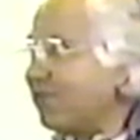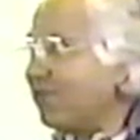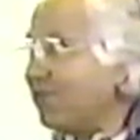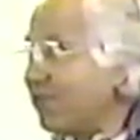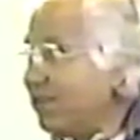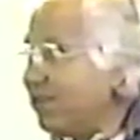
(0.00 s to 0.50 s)
So
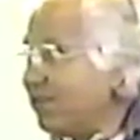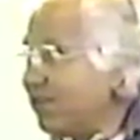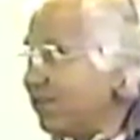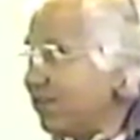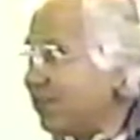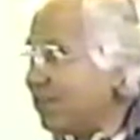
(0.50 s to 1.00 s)
what he's
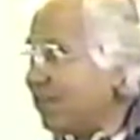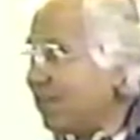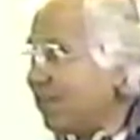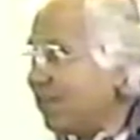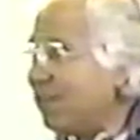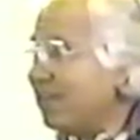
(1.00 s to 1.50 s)
doing
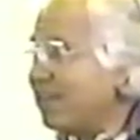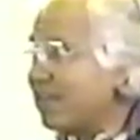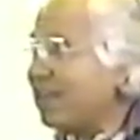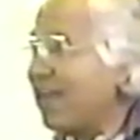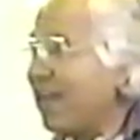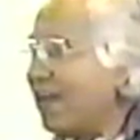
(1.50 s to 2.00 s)
today
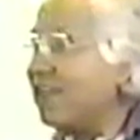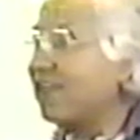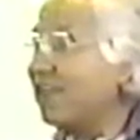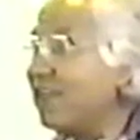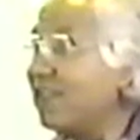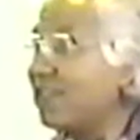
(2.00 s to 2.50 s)
is
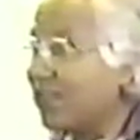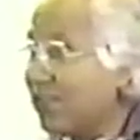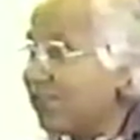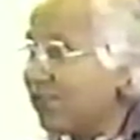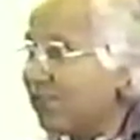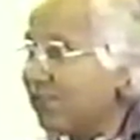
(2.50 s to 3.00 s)
as
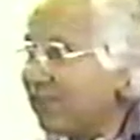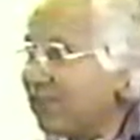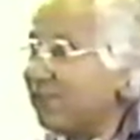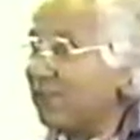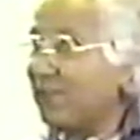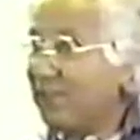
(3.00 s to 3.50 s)
essential
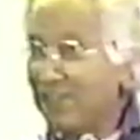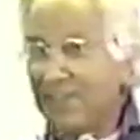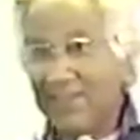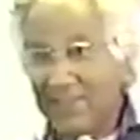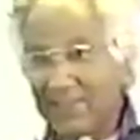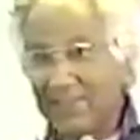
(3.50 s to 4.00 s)
as what he
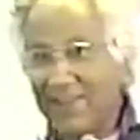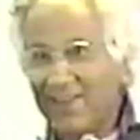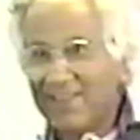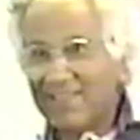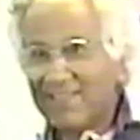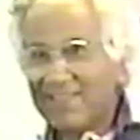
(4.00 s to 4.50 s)
did on the
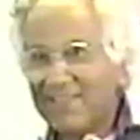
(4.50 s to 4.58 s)
cross.